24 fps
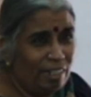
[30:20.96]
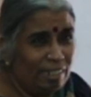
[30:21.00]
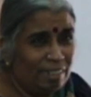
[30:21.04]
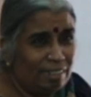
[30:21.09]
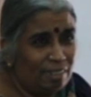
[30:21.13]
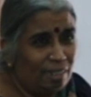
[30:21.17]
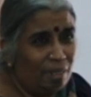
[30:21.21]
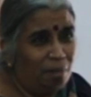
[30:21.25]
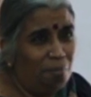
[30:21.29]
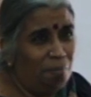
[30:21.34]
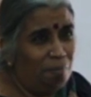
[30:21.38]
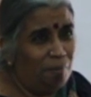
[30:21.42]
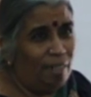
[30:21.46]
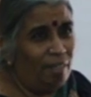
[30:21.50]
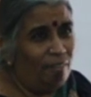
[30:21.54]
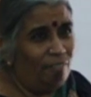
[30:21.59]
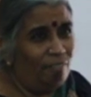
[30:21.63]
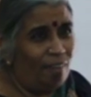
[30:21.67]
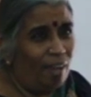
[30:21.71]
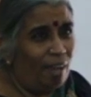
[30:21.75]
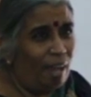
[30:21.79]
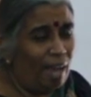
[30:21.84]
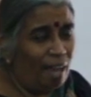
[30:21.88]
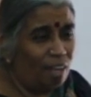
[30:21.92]
example,
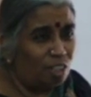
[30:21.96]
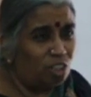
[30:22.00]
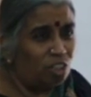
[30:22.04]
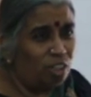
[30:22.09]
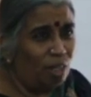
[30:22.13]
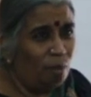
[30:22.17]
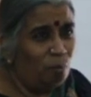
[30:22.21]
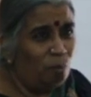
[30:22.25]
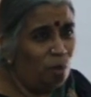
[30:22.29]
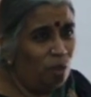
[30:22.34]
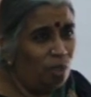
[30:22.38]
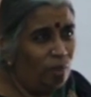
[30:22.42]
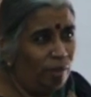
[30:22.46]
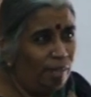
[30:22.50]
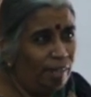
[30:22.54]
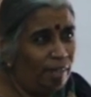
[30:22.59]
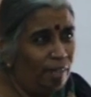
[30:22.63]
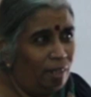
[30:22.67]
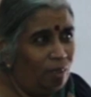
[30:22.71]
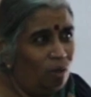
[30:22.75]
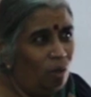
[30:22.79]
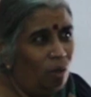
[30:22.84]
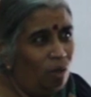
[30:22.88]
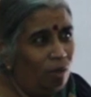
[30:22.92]
if I actually want to
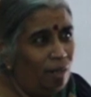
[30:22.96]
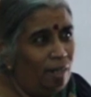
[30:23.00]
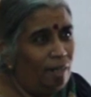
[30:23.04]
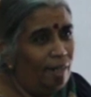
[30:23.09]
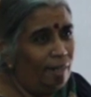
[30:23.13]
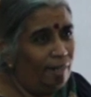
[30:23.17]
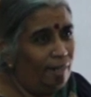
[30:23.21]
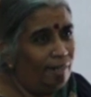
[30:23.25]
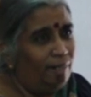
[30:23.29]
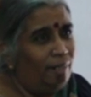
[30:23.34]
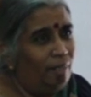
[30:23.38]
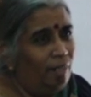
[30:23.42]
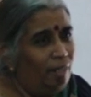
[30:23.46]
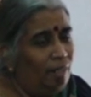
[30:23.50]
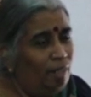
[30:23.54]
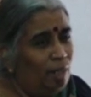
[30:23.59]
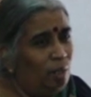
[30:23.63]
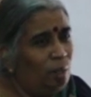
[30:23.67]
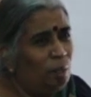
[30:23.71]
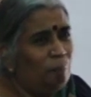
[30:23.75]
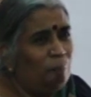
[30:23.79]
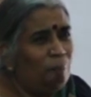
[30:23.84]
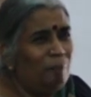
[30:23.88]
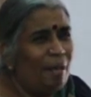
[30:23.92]
get online
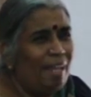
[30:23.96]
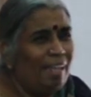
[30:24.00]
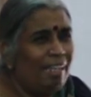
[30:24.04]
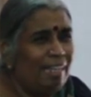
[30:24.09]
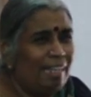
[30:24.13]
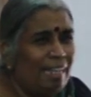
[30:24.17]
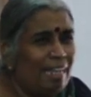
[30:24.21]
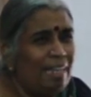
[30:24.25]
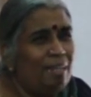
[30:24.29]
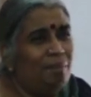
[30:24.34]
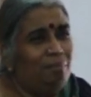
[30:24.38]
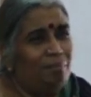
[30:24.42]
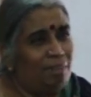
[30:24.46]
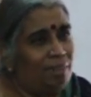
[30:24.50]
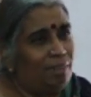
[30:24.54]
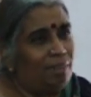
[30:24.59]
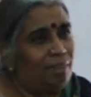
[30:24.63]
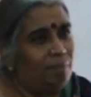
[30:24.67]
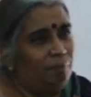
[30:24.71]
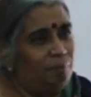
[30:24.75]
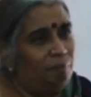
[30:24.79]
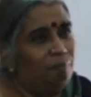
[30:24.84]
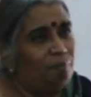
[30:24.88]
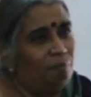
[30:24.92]
to play
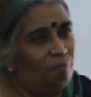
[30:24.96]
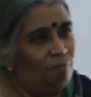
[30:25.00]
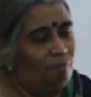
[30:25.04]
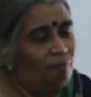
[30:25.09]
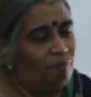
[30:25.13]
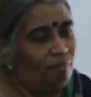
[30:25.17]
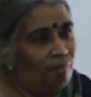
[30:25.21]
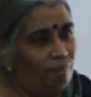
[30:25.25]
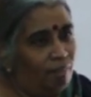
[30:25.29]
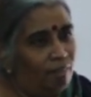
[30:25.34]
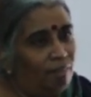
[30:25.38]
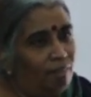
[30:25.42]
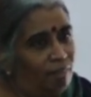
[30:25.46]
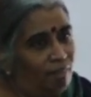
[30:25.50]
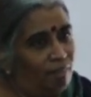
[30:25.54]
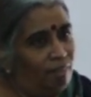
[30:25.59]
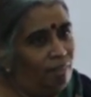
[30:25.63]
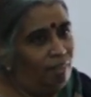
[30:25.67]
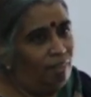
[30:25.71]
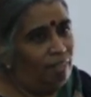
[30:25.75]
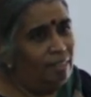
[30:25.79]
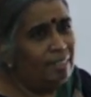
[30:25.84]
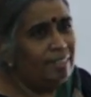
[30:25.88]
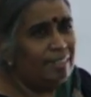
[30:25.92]
games,
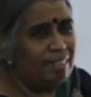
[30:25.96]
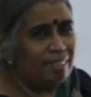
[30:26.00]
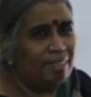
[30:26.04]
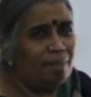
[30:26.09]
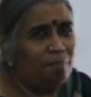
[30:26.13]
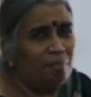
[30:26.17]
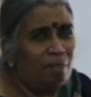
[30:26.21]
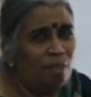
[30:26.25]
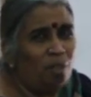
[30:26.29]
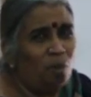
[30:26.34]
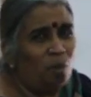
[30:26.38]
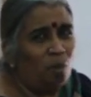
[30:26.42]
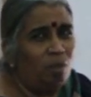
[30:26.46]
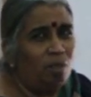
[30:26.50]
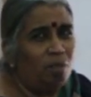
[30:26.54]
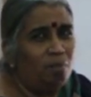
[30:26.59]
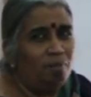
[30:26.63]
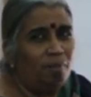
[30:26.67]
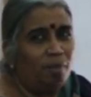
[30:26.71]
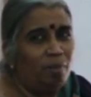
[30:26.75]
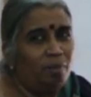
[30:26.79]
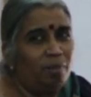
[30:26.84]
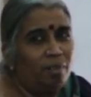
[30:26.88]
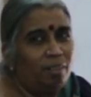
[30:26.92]
is there something
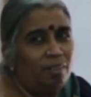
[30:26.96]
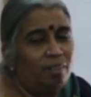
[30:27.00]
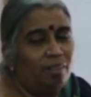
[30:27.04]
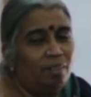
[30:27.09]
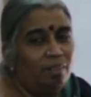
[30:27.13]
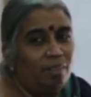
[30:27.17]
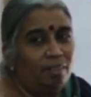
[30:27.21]
wrong about it?